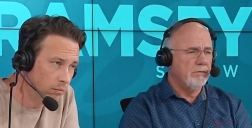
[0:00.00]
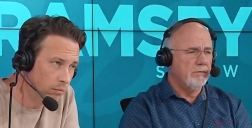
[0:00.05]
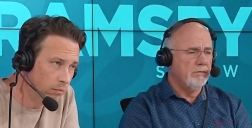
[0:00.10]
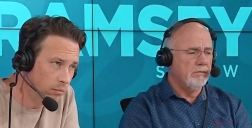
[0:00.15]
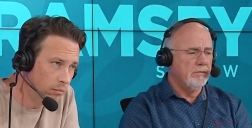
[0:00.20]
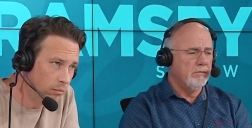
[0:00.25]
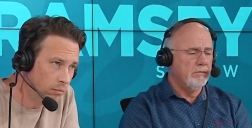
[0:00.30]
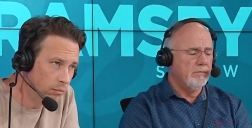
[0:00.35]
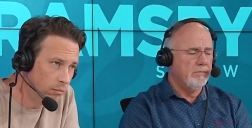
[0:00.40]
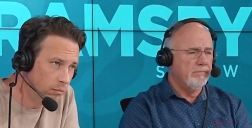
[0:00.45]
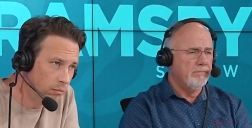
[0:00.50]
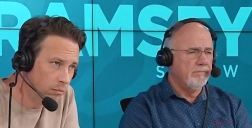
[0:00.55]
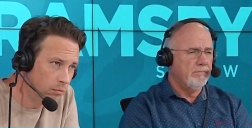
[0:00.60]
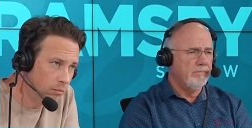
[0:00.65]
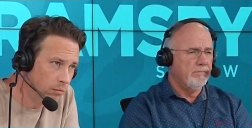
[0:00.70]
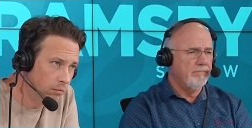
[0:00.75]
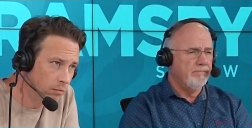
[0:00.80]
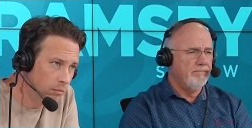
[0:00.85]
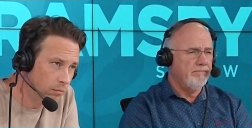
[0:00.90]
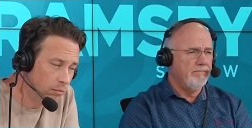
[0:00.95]

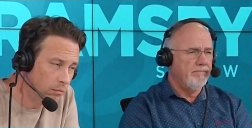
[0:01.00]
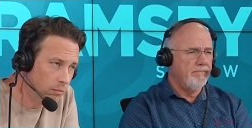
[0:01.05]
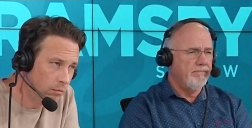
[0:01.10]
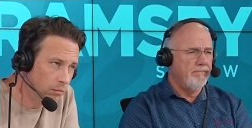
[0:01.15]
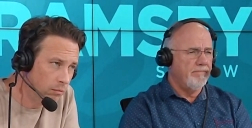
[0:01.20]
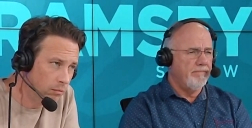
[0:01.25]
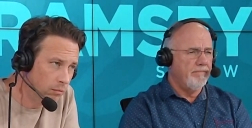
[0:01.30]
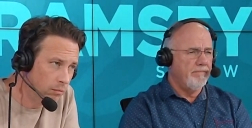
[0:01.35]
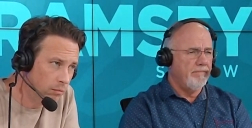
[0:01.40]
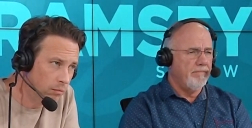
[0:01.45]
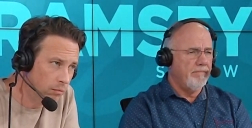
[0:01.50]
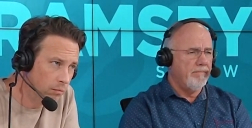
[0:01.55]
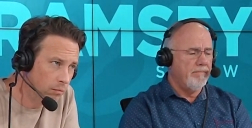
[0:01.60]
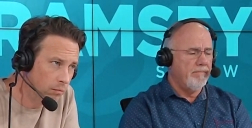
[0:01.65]
(no one is talking)